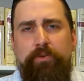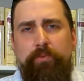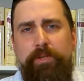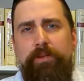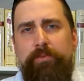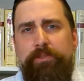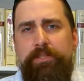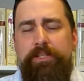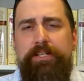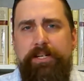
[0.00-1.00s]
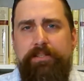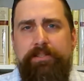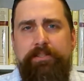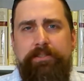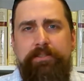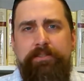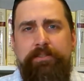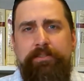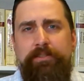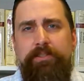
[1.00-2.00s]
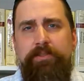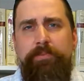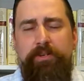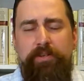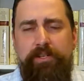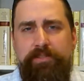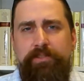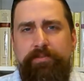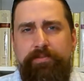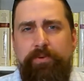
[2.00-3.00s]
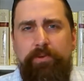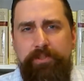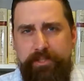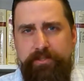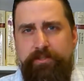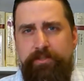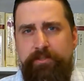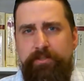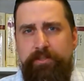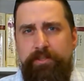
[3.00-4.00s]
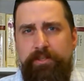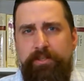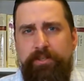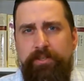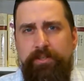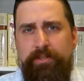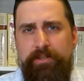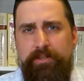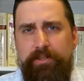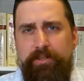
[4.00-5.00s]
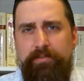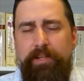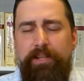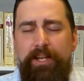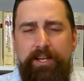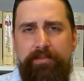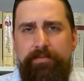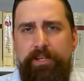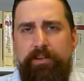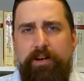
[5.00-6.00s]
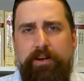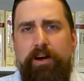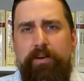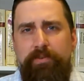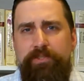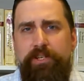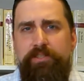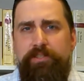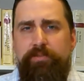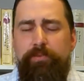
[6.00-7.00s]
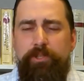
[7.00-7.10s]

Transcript: We will not experience the fullness of the life that God offers us if we